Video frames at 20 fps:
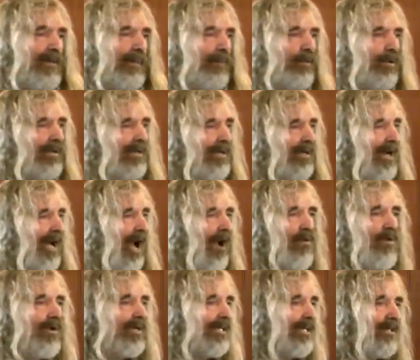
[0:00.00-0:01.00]
But
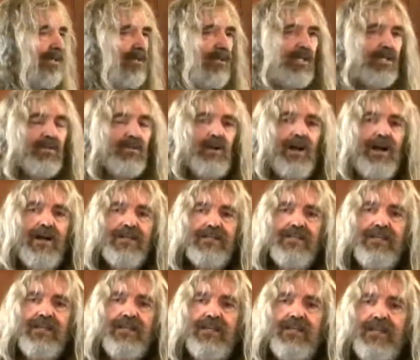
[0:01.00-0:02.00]
how are they going to
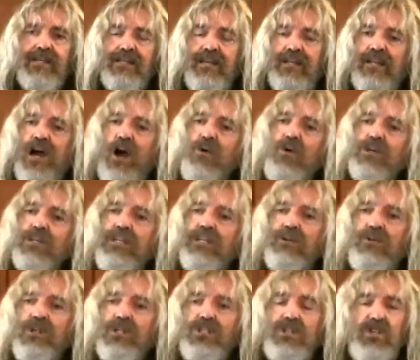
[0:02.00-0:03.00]
articulate that? How are they
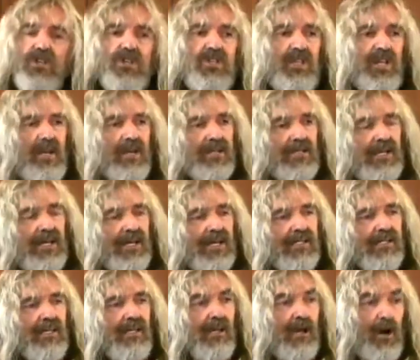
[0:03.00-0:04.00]
going to share
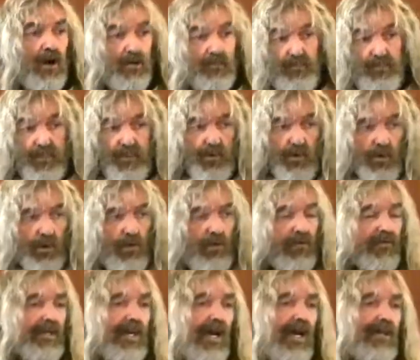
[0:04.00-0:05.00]
that or
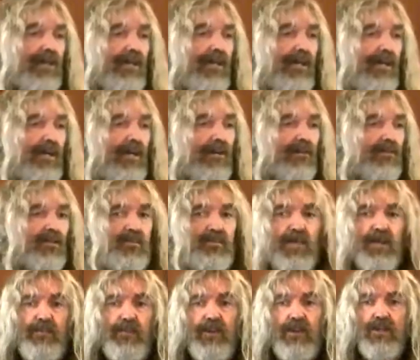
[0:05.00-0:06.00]
prove that to
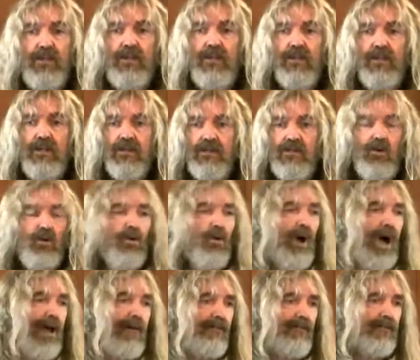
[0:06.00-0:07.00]
people who
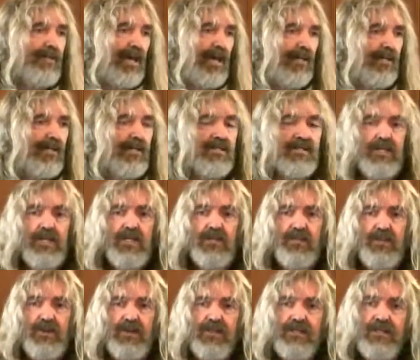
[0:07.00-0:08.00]
haven't had this
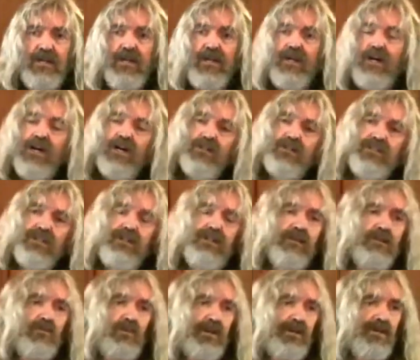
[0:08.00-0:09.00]
experience or
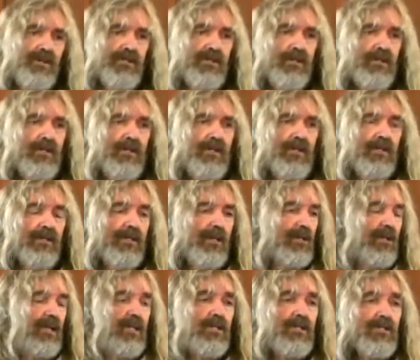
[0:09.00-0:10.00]
didn't witness it? They're
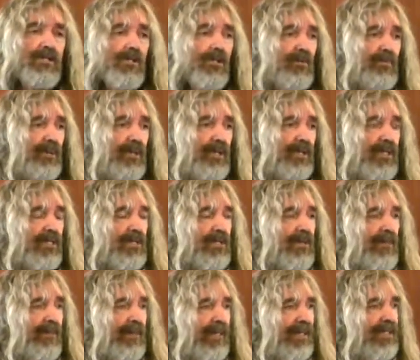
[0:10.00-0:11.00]
kind of stuck because,
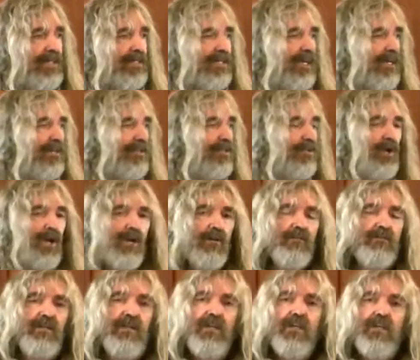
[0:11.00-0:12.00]
in a sense, you
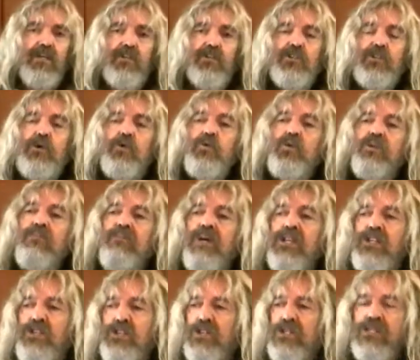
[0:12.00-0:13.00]
have two
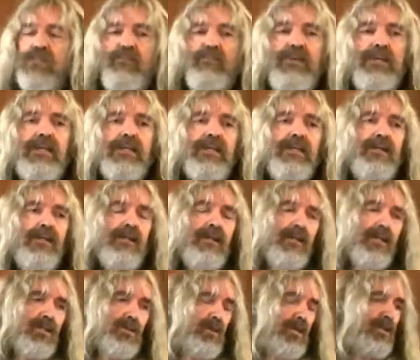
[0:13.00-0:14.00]
dimensions bleeding
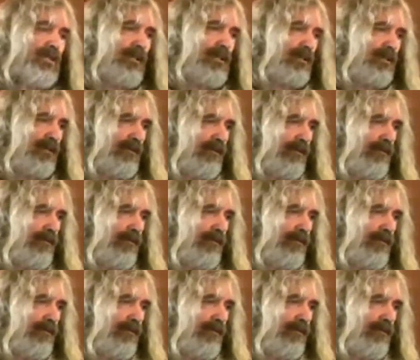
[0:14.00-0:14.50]
into each other.